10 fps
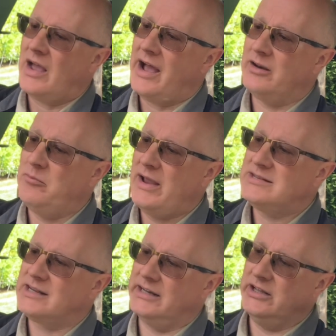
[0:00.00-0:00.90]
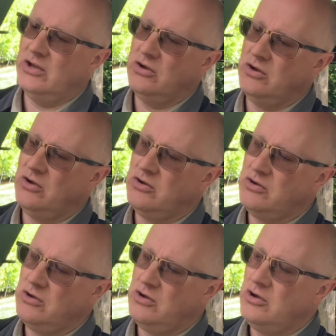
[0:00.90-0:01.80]
And basically,
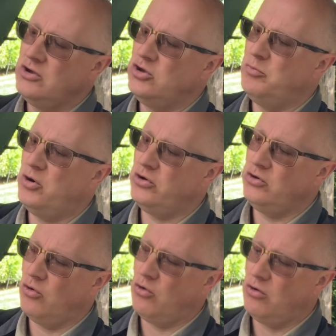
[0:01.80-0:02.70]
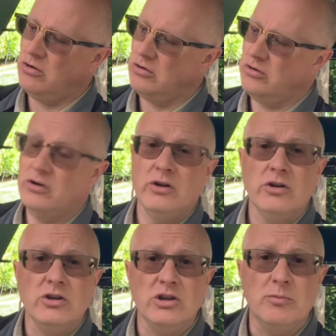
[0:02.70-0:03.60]
you put your
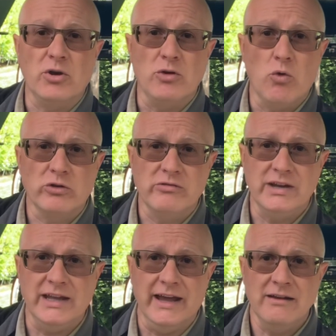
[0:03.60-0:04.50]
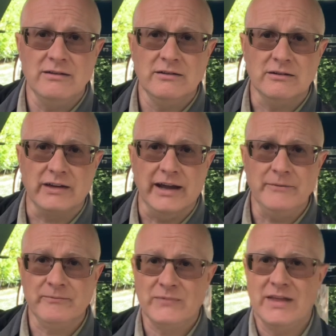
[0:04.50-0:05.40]
water in here, okay?
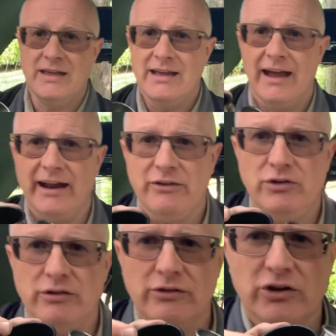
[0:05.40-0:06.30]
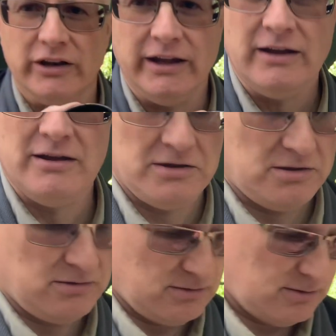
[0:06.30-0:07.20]
And if you look at it,
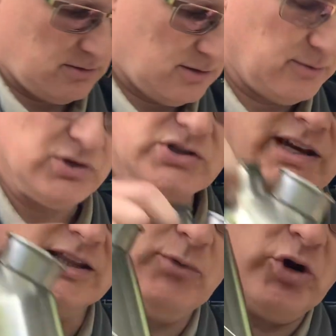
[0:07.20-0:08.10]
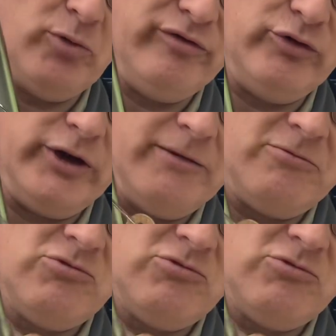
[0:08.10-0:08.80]
let me just take the bottom off for you.